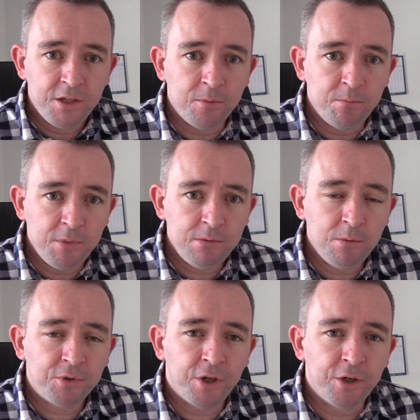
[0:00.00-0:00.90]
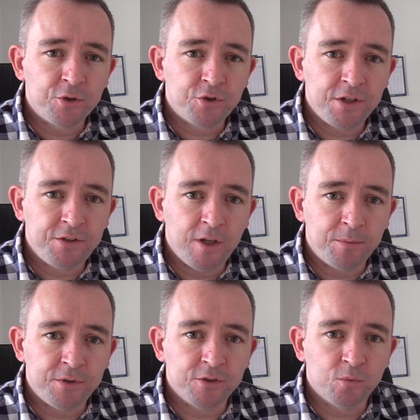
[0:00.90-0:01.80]
The minimum tyre tread
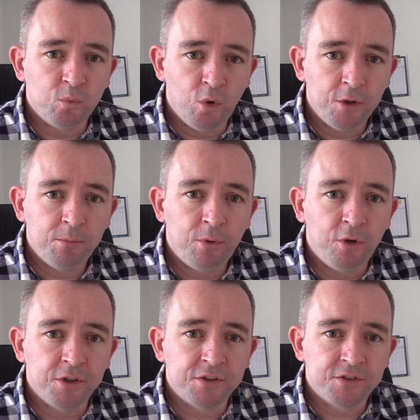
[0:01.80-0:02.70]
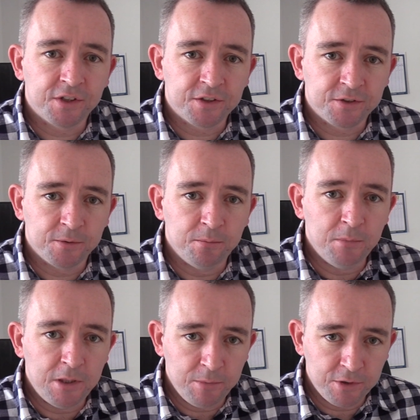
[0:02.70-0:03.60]
depth is 1.6
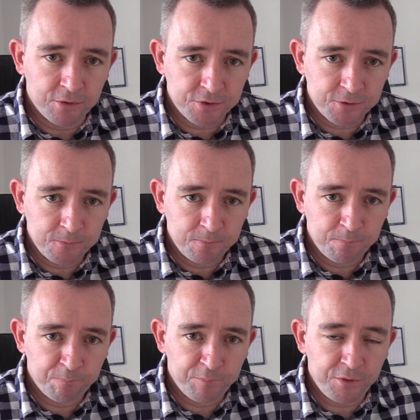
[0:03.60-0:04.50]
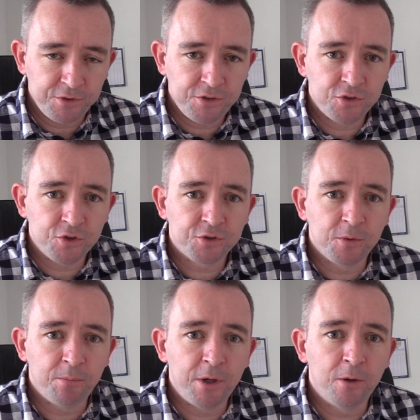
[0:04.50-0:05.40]
millimeters. Now this is just the
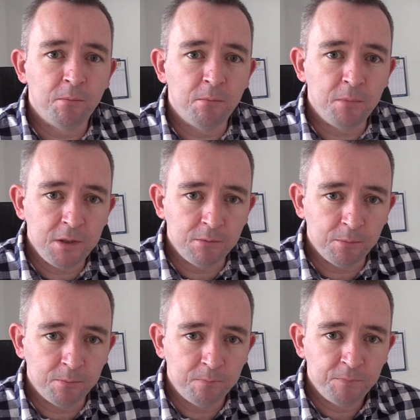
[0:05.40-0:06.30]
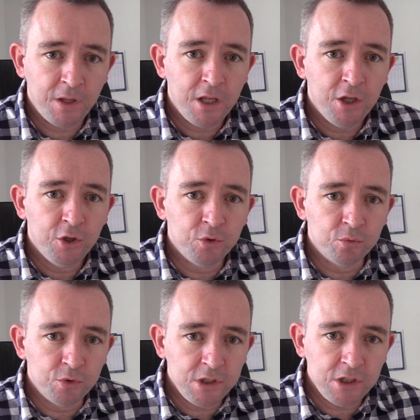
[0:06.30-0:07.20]
bare minimum. You
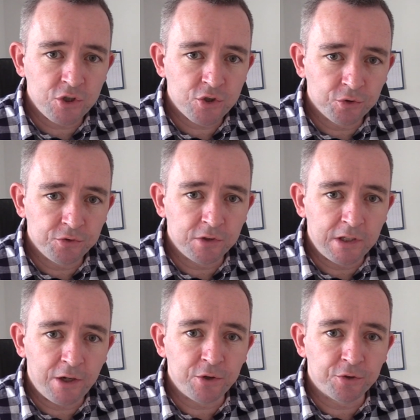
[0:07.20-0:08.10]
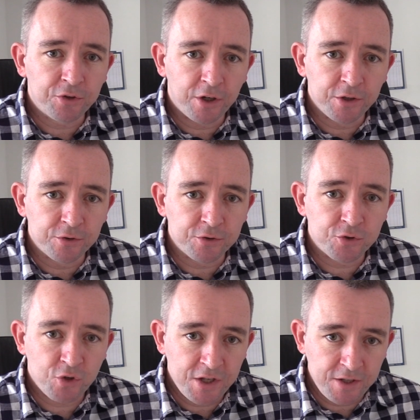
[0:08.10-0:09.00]
really shouldn't allow your tyre
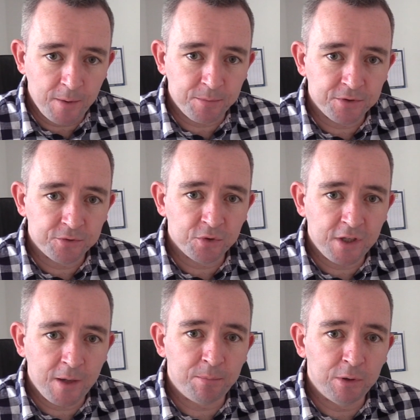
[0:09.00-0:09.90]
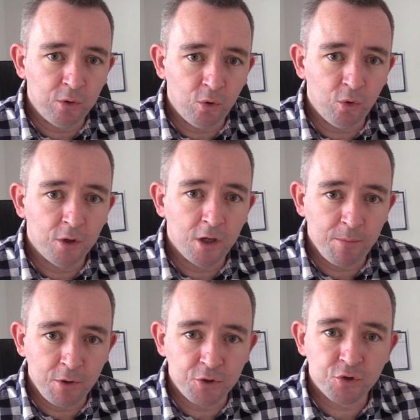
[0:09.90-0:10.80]
tread depth to get below
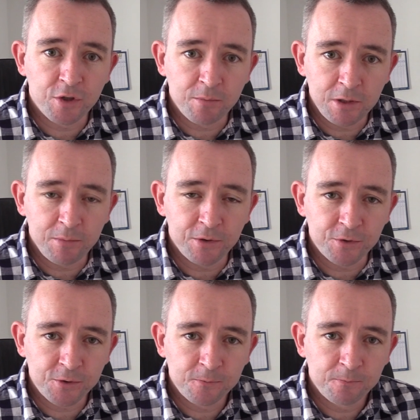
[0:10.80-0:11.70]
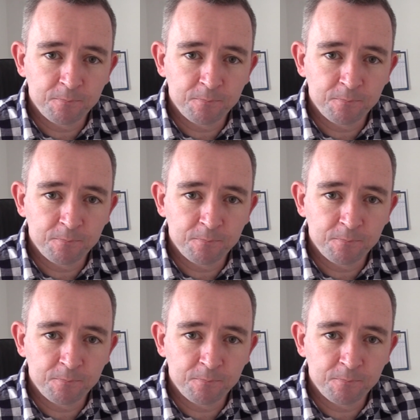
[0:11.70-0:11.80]
about 3 millimeters.